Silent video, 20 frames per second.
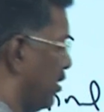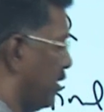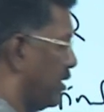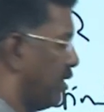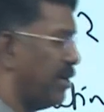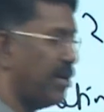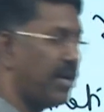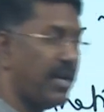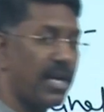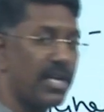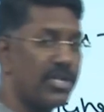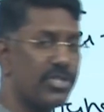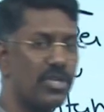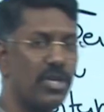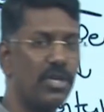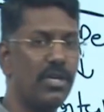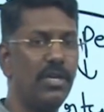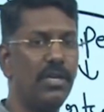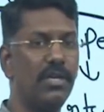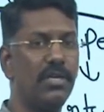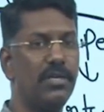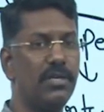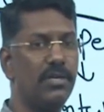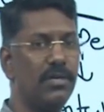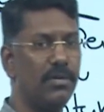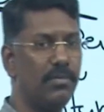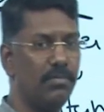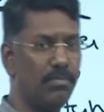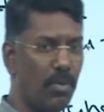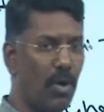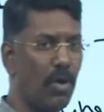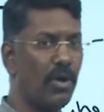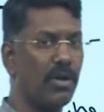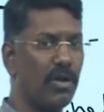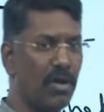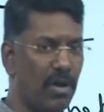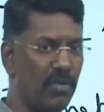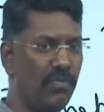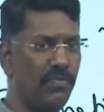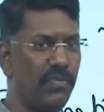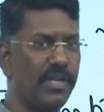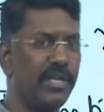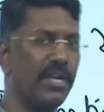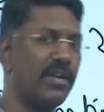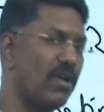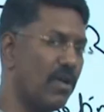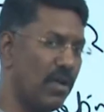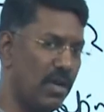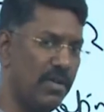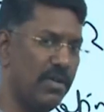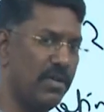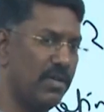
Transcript: international border conflict and all,